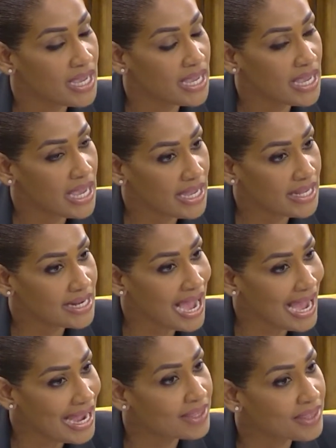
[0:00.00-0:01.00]
in
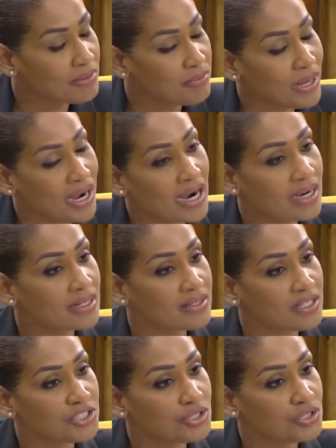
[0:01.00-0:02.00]
either part
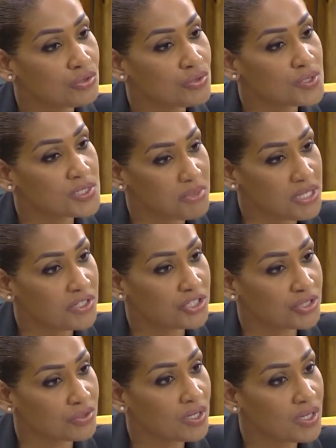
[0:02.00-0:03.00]
that you speak
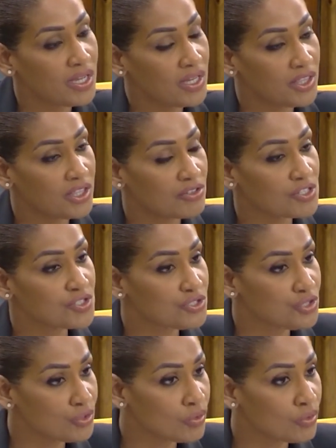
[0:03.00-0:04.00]
to, there is
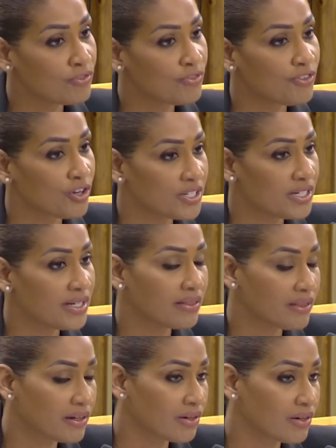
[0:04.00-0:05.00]
no funding
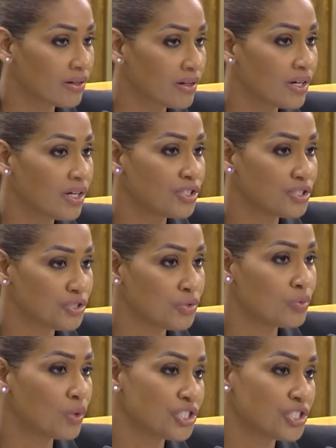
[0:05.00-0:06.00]
there to do
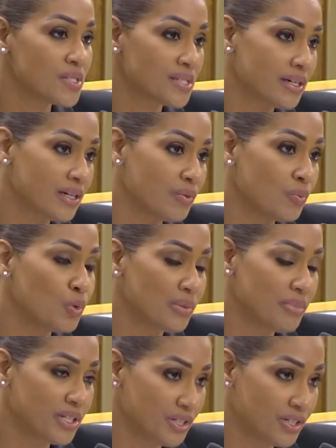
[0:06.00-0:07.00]
what you say will
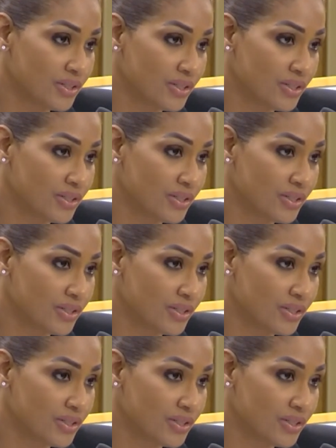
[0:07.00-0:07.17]
be done.